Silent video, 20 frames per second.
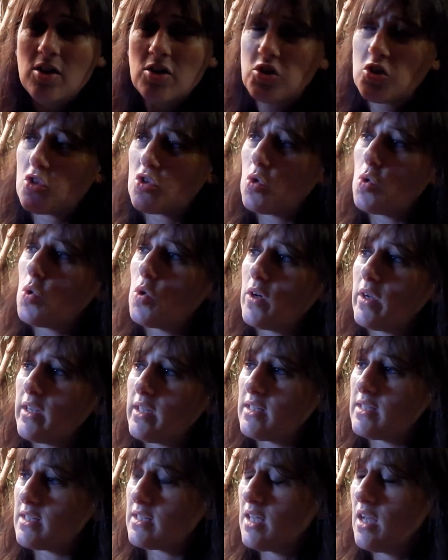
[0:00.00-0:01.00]

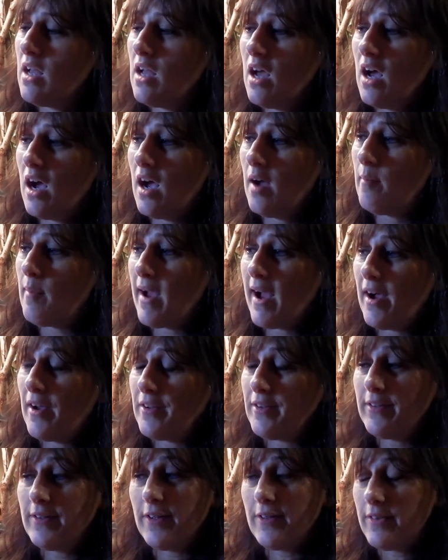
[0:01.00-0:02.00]
stories
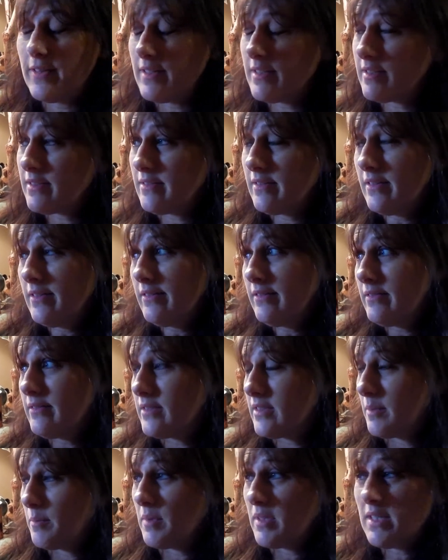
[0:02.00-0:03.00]
about, you know, these, you know,
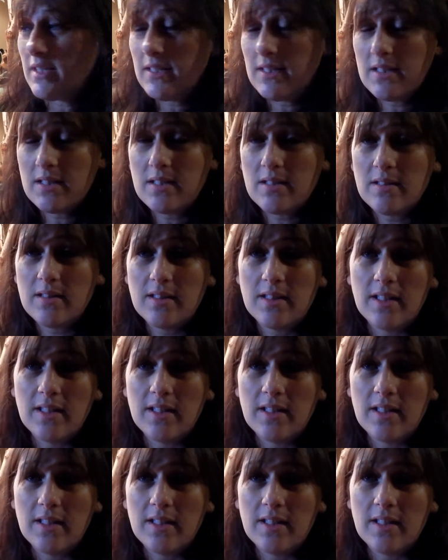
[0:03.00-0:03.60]
some of these,